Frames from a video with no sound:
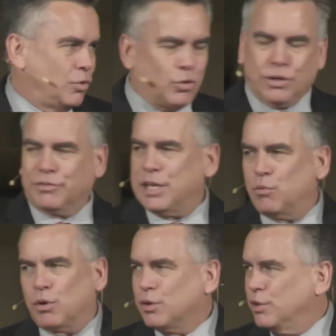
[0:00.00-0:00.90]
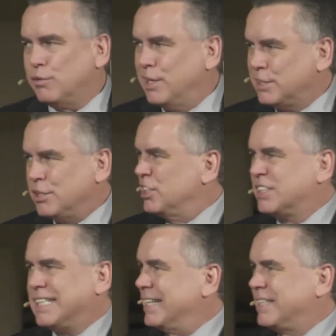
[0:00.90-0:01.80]
Or if they were in the race, they're
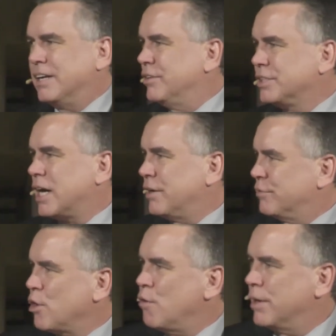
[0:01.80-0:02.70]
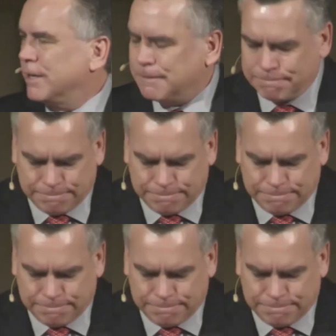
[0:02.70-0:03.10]
just sat down, they're tired of going.